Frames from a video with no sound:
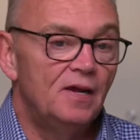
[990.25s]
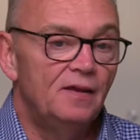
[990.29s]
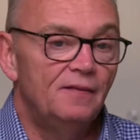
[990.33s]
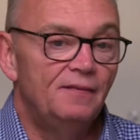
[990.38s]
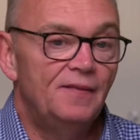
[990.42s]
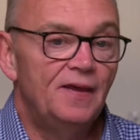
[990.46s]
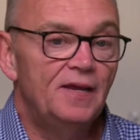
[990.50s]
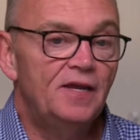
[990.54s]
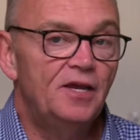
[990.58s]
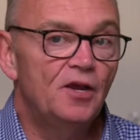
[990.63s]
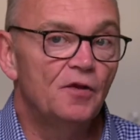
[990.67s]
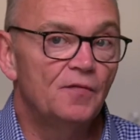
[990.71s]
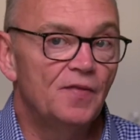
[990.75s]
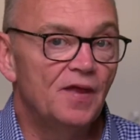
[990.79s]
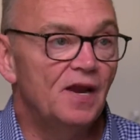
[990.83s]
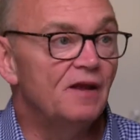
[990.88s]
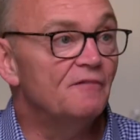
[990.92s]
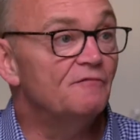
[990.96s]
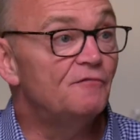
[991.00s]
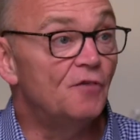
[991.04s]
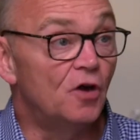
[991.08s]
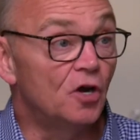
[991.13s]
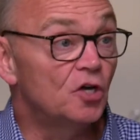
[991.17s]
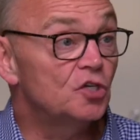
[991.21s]
They care that it
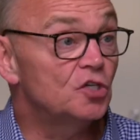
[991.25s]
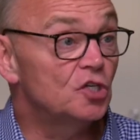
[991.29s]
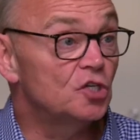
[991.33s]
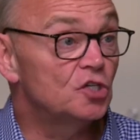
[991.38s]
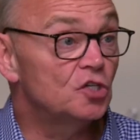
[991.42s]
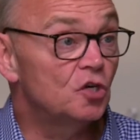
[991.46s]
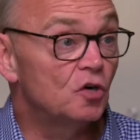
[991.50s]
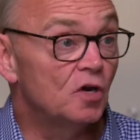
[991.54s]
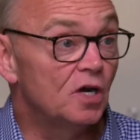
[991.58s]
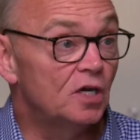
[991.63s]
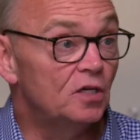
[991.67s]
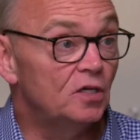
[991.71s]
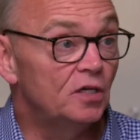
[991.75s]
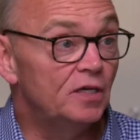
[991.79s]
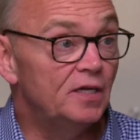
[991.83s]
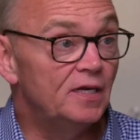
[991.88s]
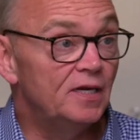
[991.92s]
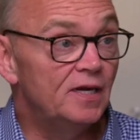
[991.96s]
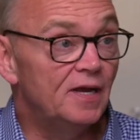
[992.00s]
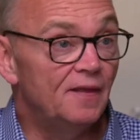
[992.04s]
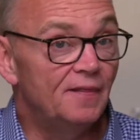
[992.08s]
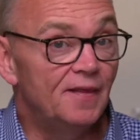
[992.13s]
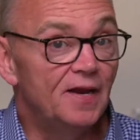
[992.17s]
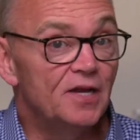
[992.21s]
functions
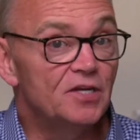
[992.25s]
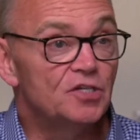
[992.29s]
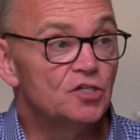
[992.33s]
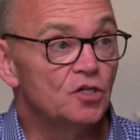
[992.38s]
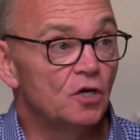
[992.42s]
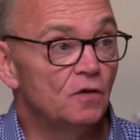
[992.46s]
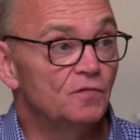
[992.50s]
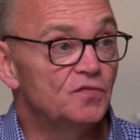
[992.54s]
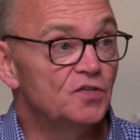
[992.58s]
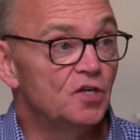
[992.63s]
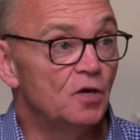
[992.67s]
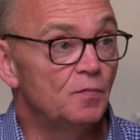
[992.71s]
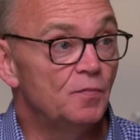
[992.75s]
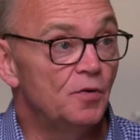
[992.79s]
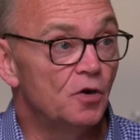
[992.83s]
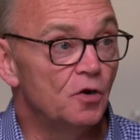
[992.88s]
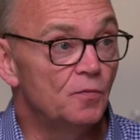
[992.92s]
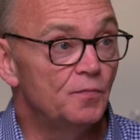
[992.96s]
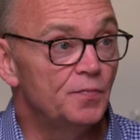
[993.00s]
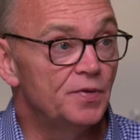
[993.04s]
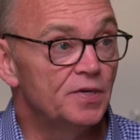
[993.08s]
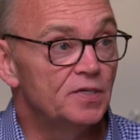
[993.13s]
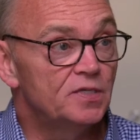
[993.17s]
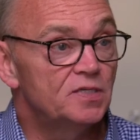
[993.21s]
correctly and that it serves their
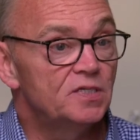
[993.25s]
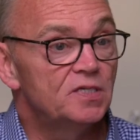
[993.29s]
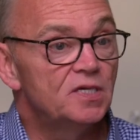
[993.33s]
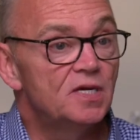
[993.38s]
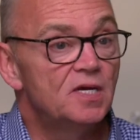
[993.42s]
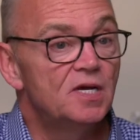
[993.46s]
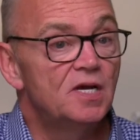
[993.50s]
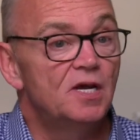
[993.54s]
purpose.